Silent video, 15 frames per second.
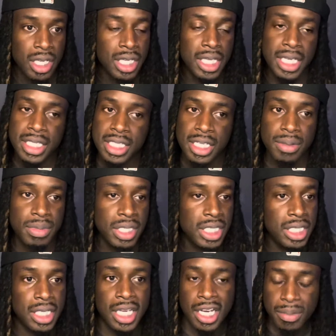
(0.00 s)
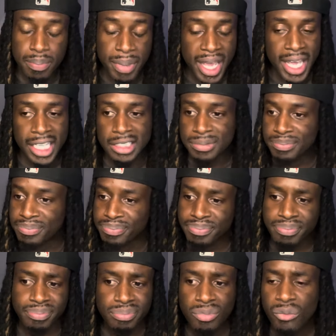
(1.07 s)
Get something to eat, come back,
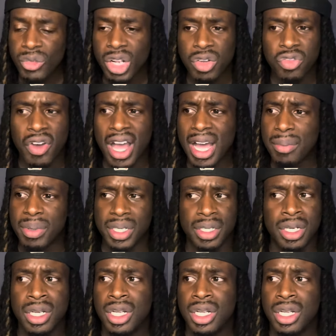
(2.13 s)
vibing.